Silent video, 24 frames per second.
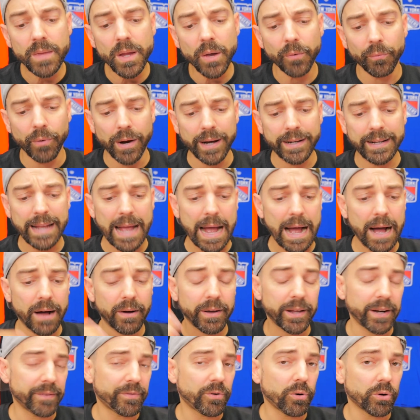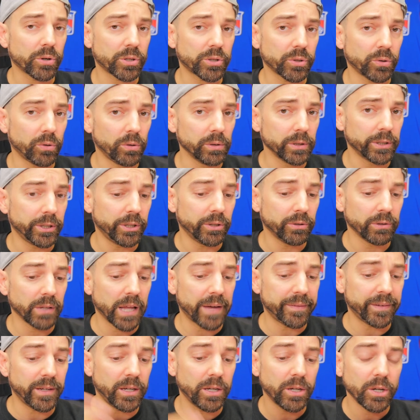right now, and of course Olli
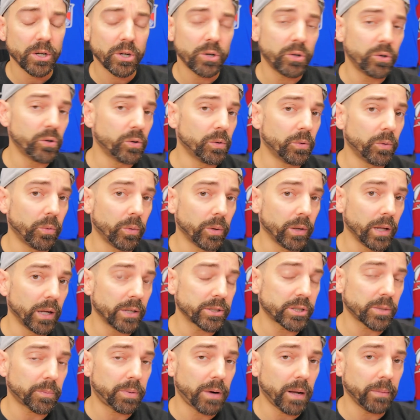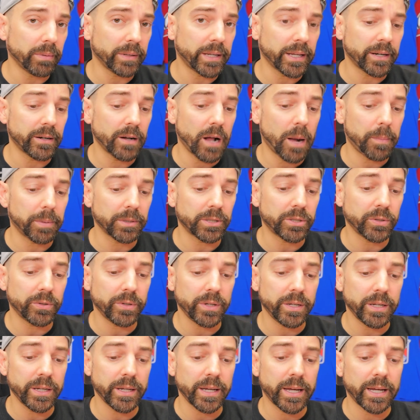Juolevi, who will also probably get an
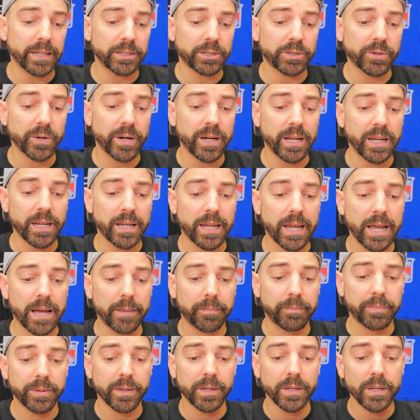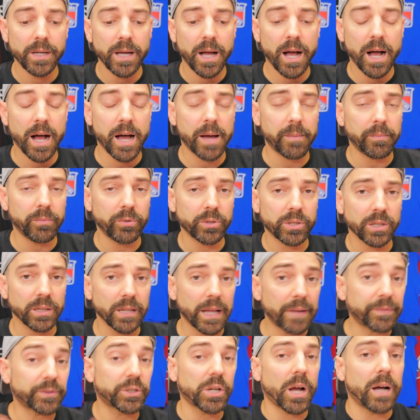opportunity at training camp, um, who's a
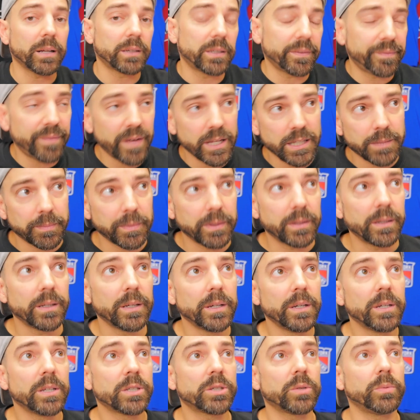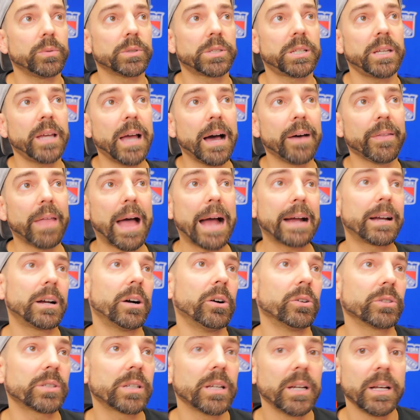left shot defenseman. So we'll see how that
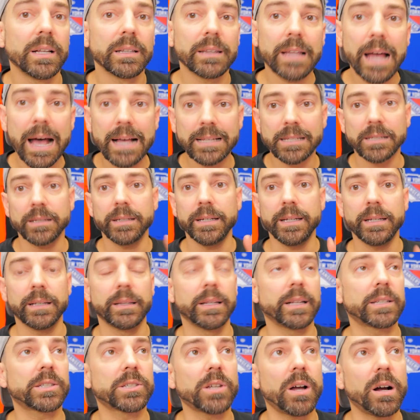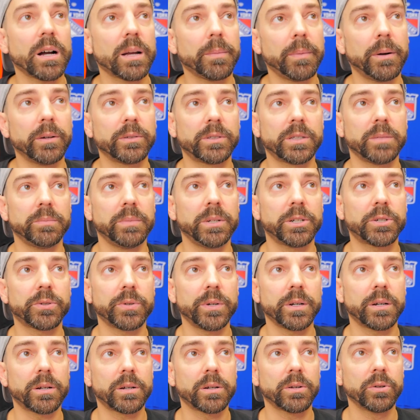goes. Lastly, let's talk about
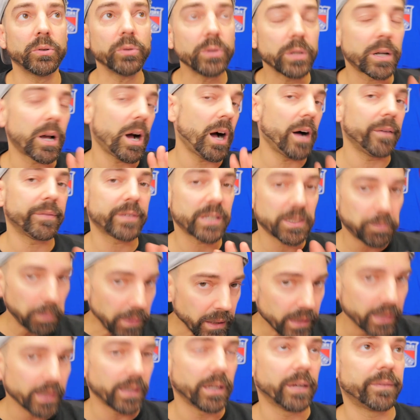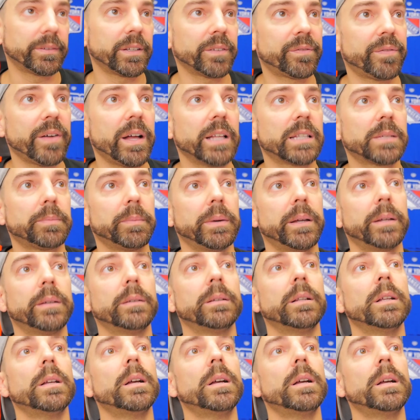Dmitry Kulikov. Speaking of defensemen,